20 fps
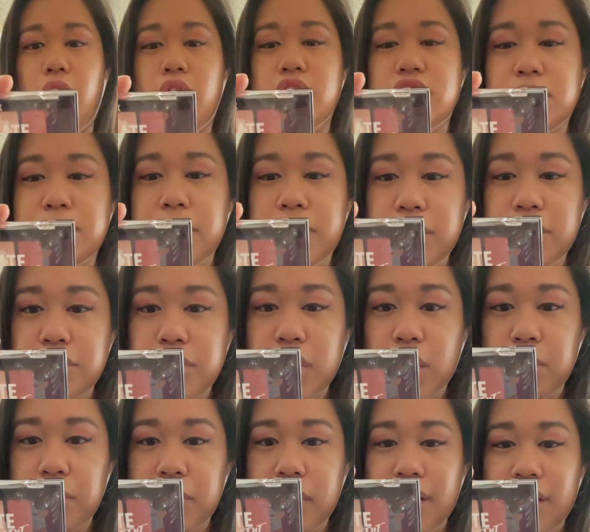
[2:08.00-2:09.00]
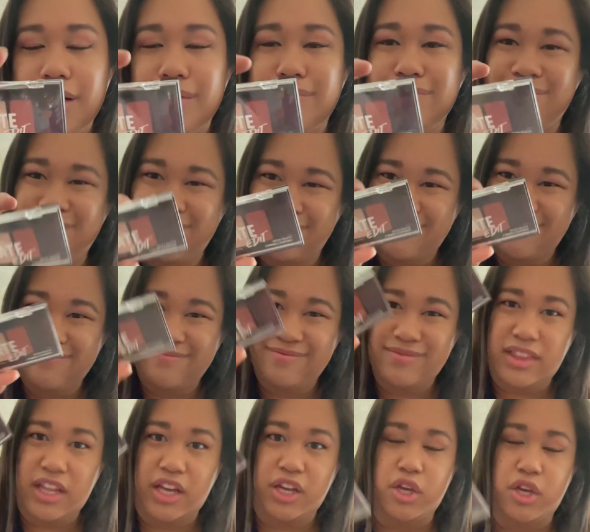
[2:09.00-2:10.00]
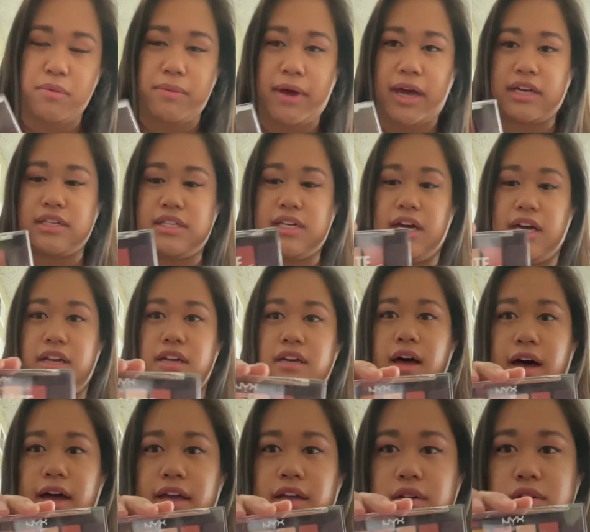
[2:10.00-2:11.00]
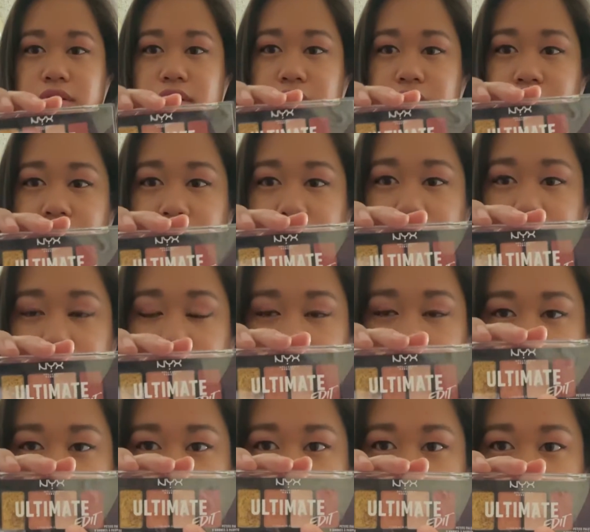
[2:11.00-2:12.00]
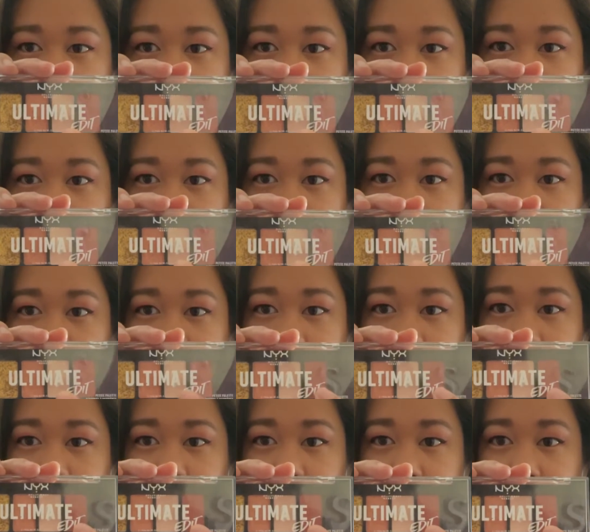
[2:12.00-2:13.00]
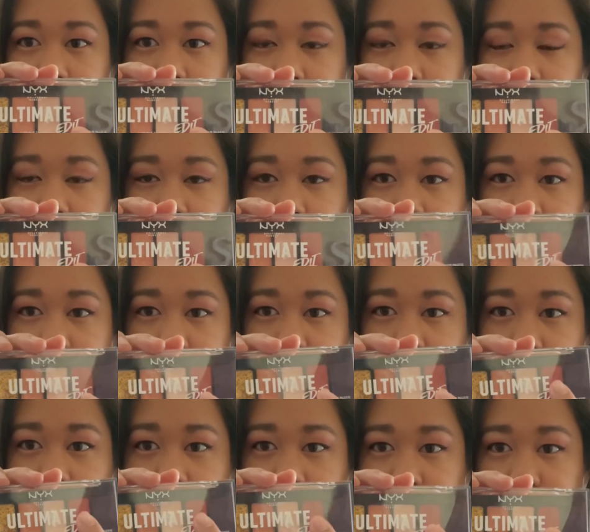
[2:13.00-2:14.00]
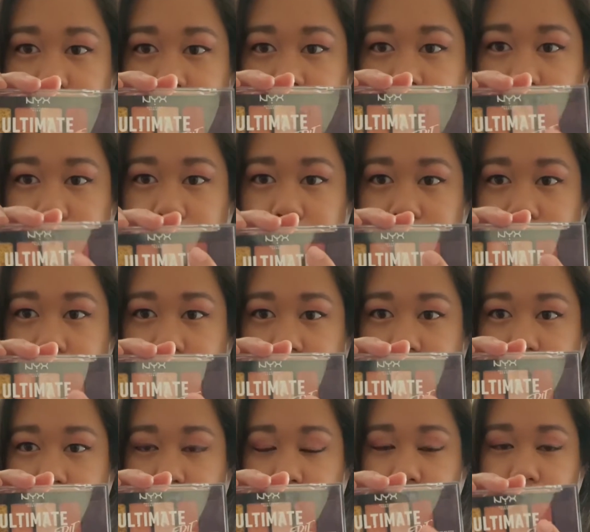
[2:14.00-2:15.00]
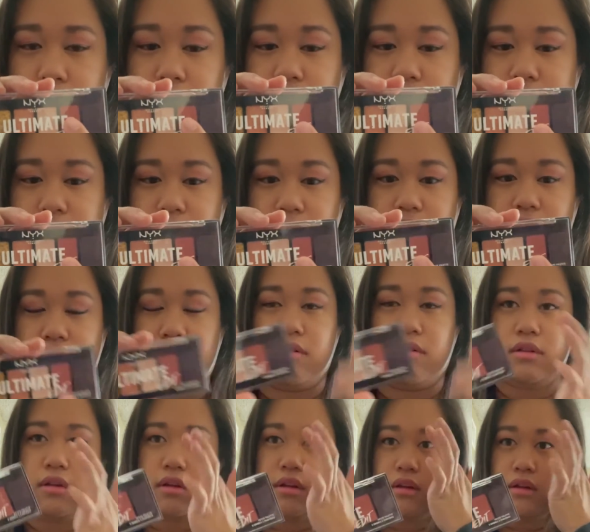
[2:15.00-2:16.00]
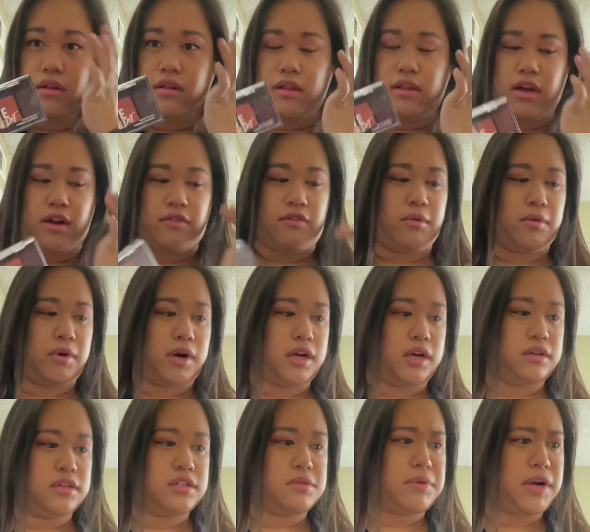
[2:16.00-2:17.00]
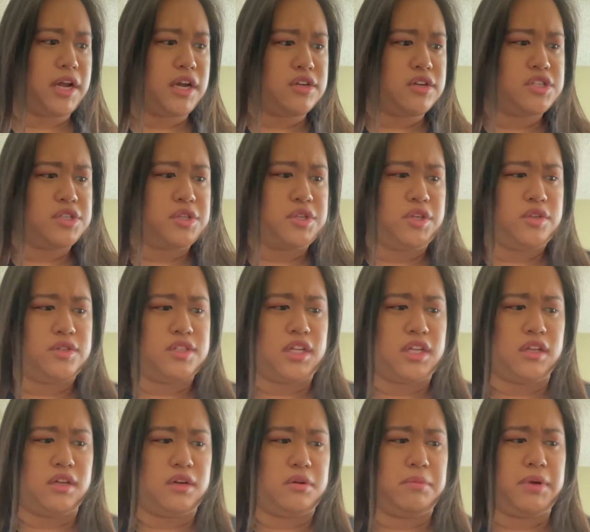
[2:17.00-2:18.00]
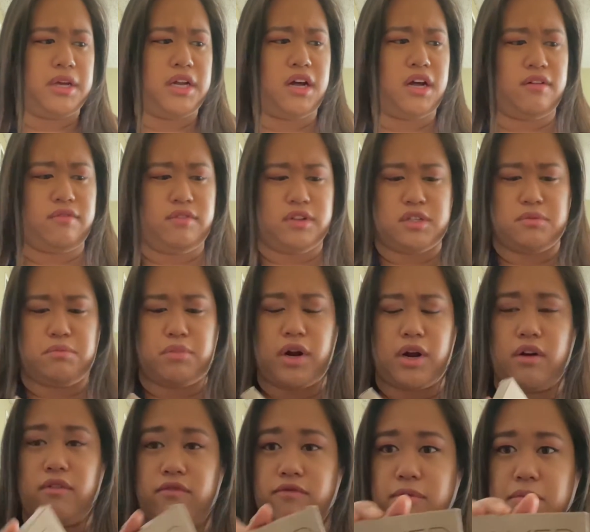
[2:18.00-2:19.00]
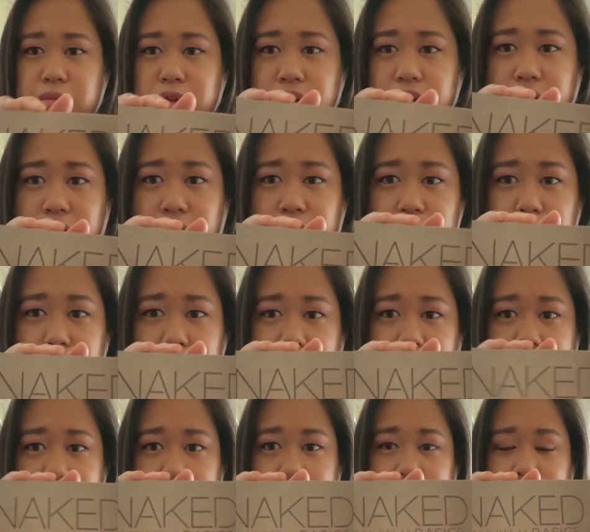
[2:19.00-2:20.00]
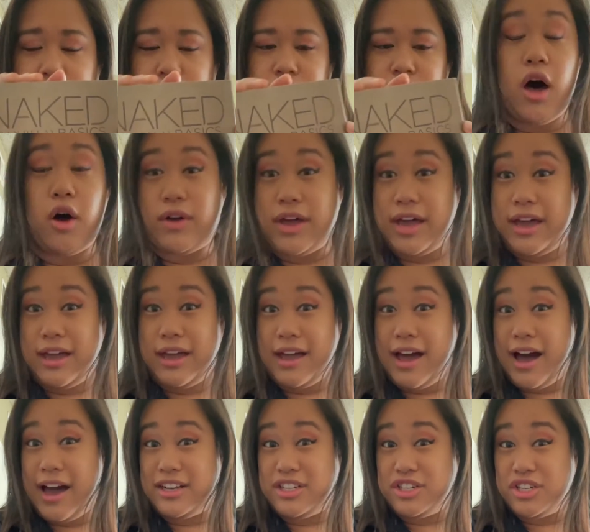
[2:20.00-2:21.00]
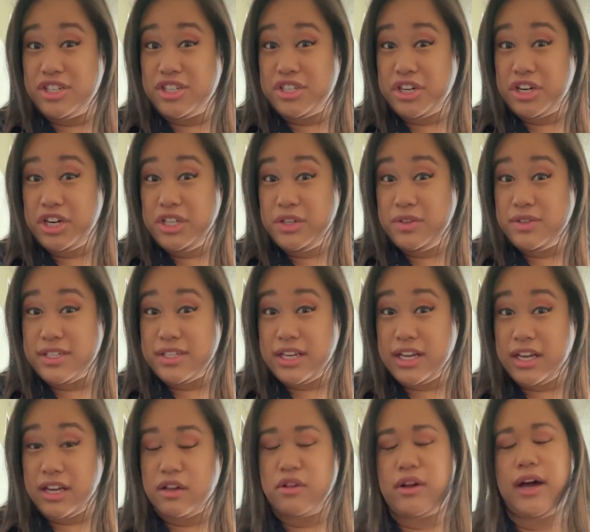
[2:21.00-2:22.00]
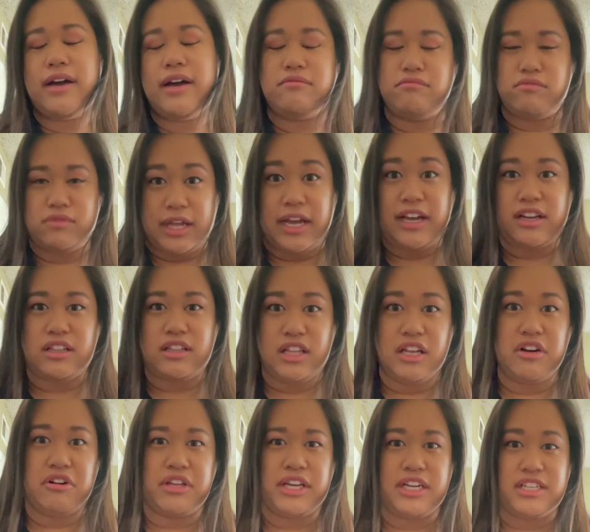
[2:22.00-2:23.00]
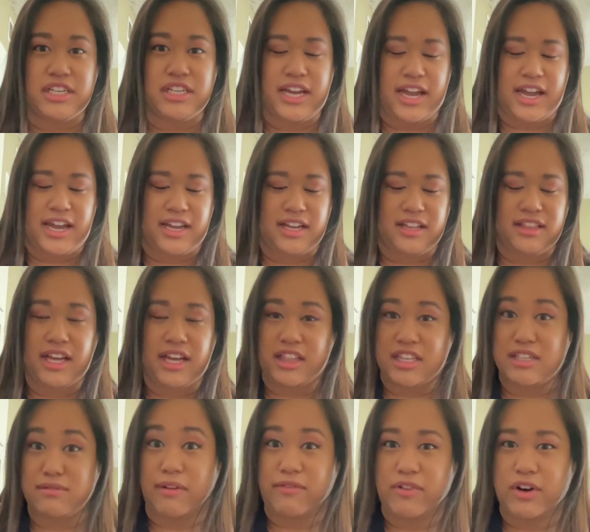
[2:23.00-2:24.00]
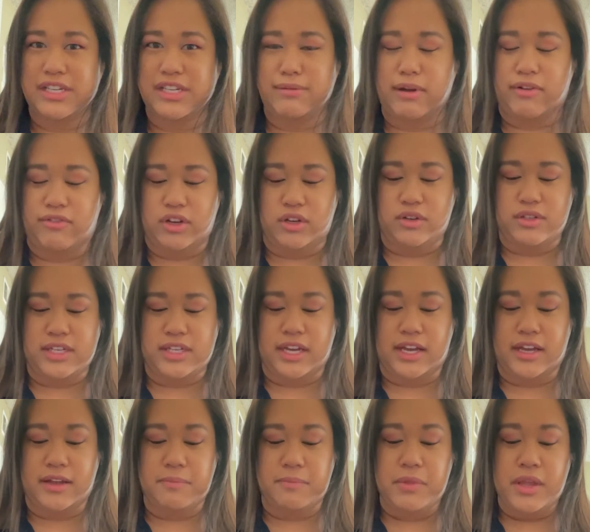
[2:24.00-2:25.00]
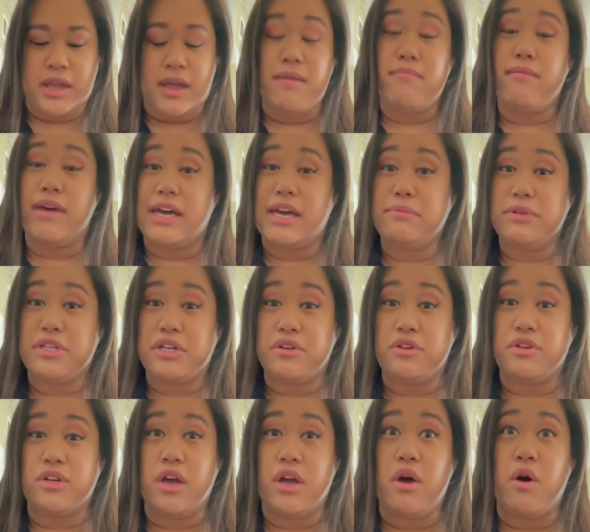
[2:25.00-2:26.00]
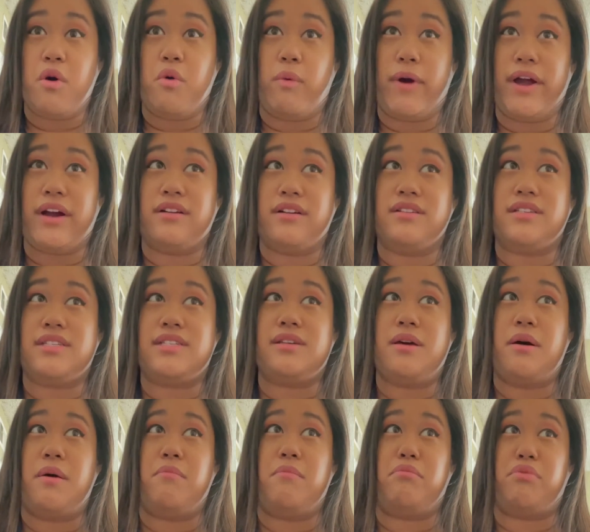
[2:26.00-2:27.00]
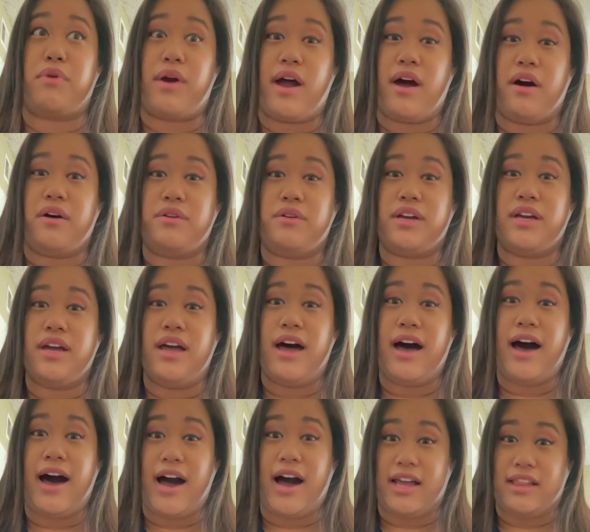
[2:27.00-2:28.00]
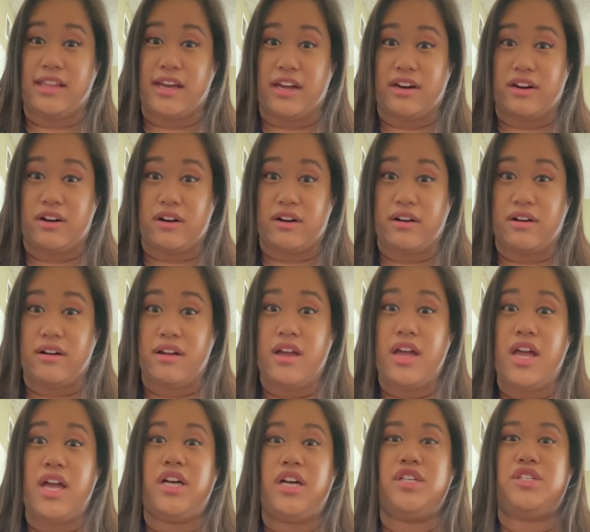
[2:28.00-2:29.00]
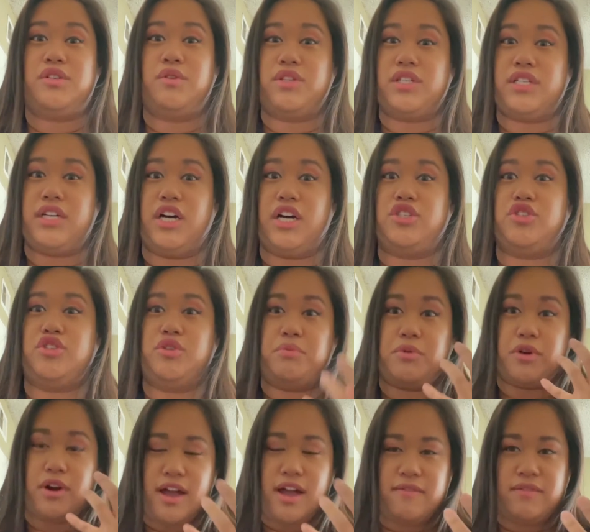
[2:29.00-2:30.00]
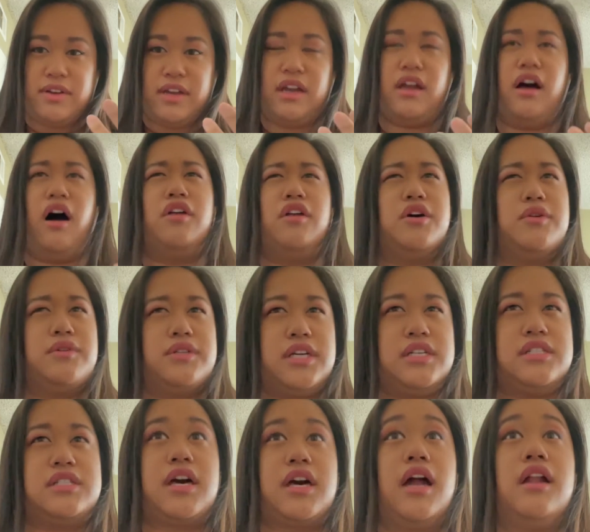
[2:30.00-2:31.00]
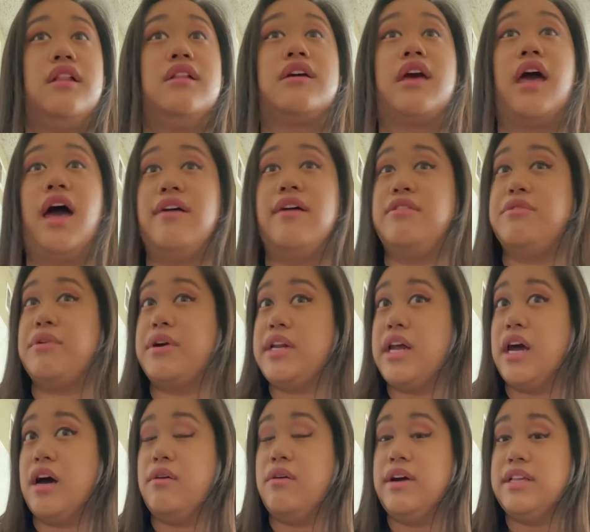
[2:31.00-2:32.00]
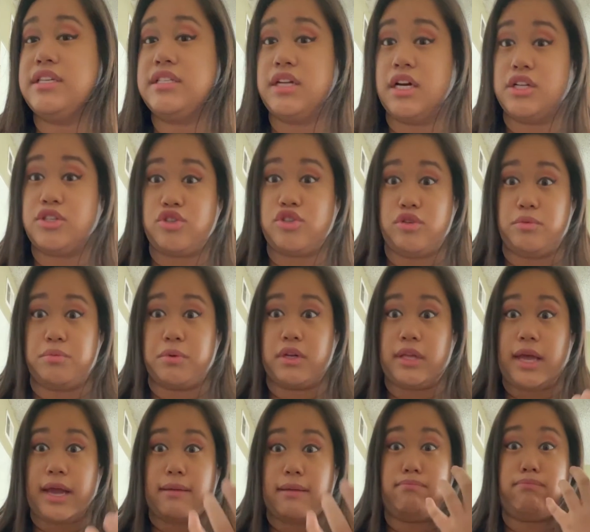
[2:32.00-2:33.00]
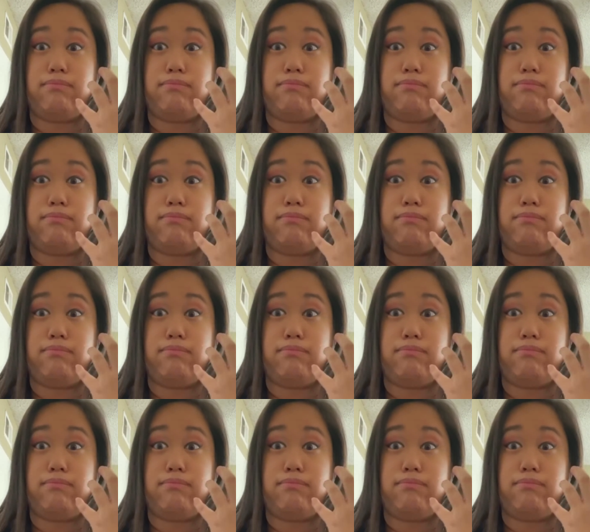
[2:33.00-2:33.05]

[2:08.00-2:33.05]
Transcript: Ultimate Utopia. Thank you, backside. I used this color for my inside, and then I used this red one as like everywhere else. But I also used a little bit of this brown from the Naked Basics. Okay, I just started using, like literally today, like it's my first time ever using it. Megan Batoon wears brown eyeliner so it's not super heavy. Although it does kind of look heavy right now, it's not super like,